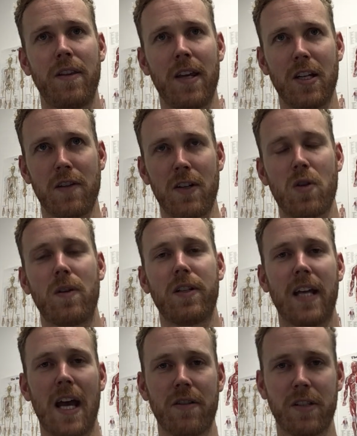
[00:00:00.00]
the individual and
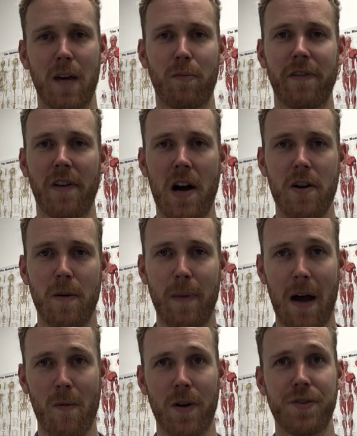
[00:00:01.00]
the healthcare provider
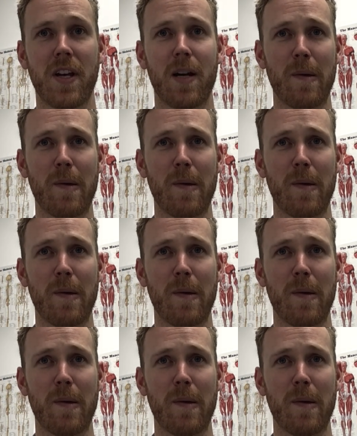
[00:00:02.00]
about what's going